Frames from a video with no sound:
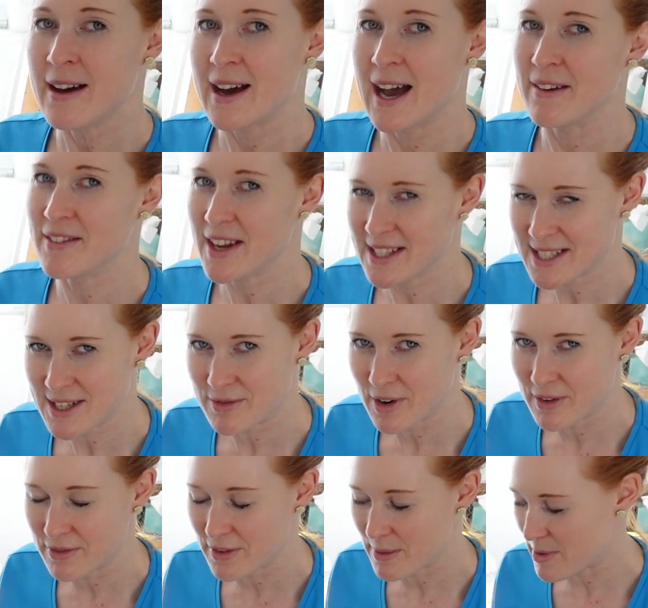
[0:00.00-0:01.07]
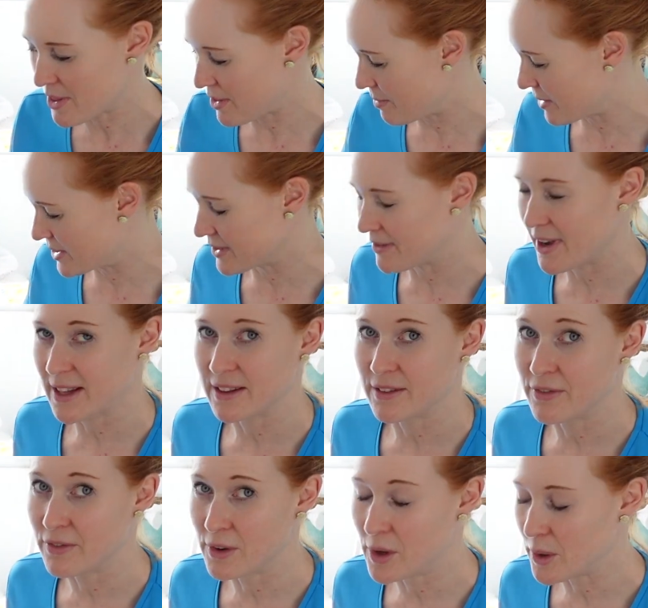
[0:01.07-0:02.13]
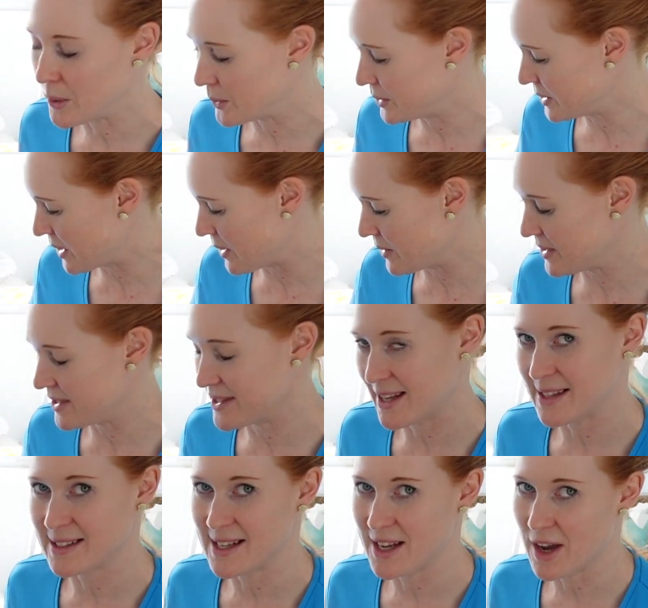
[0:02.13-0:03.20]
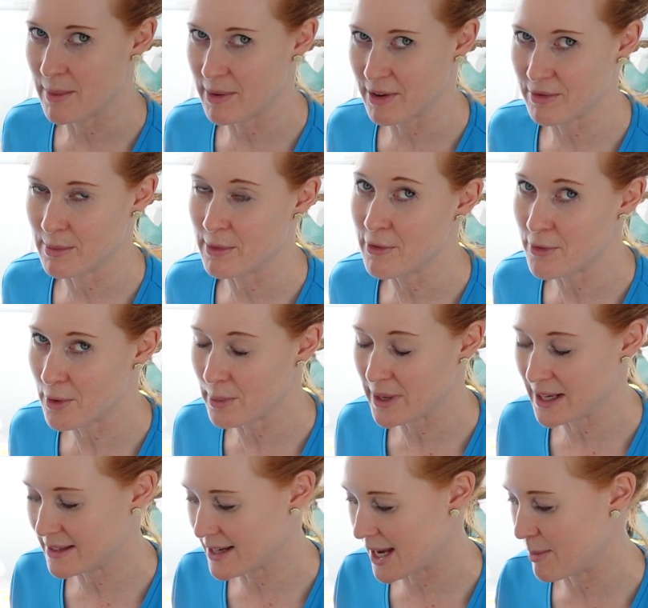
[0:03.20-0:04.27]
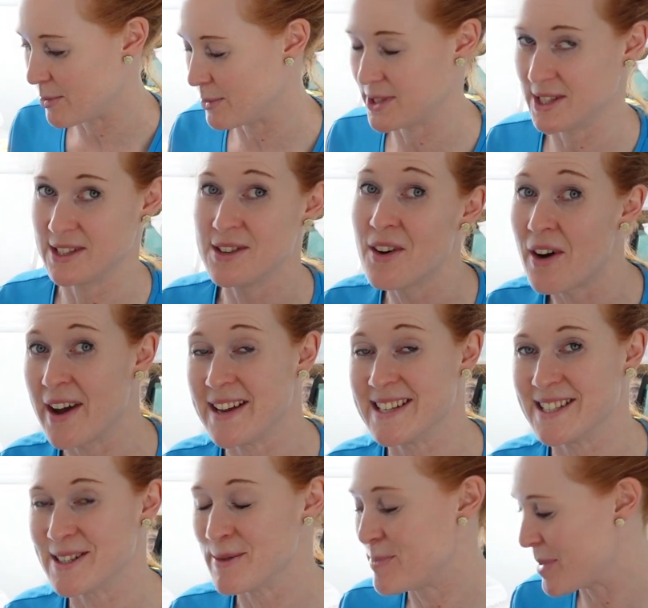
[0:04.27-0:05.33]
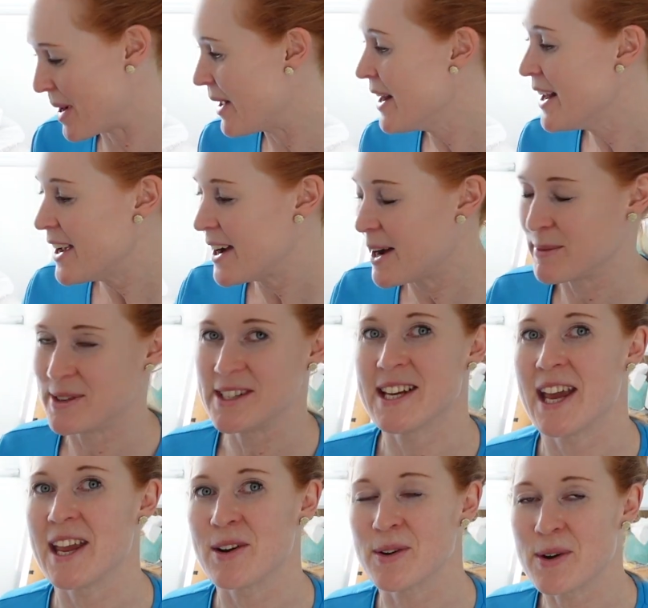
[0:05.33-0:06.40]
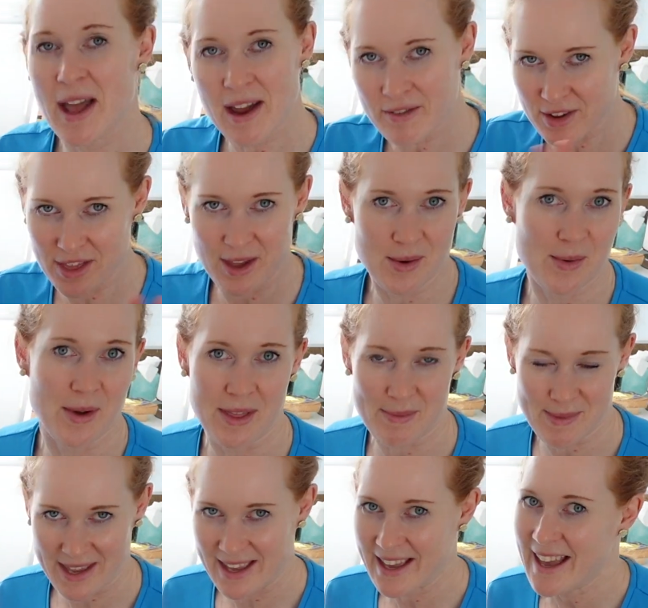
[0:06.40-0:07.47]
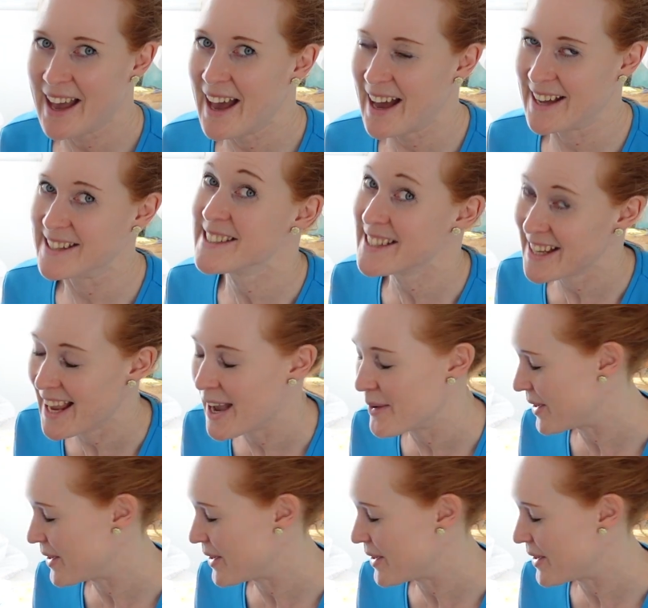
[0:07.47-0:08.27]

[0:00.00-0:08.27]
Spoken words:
haven't actually run for a month because I've had the flu. So this is actually coming from a 4-week taper, which is not ideal, but I'm going to take everything with me and see how